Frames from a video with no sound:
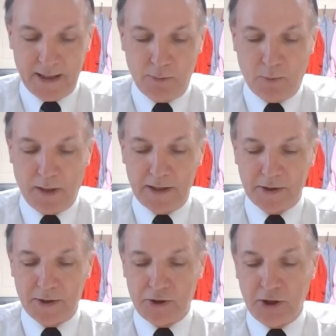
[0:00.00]
And he will
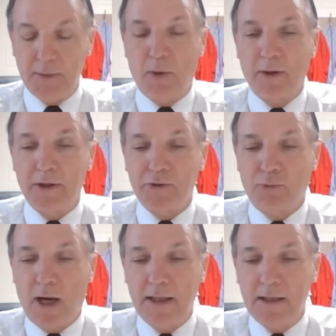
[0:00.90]
place the sheep on
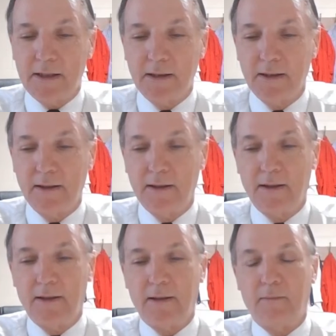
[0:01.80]
his right,
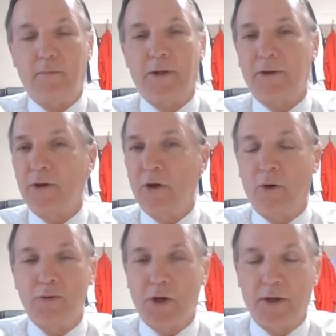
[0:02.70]
but the
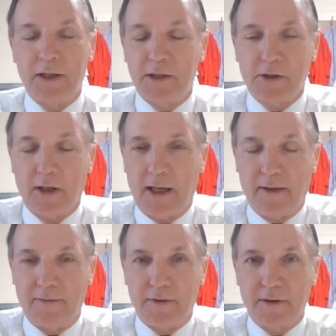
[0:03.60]
goats on his
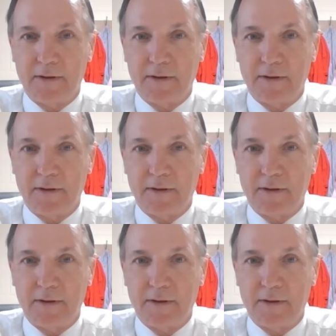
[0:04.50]
left.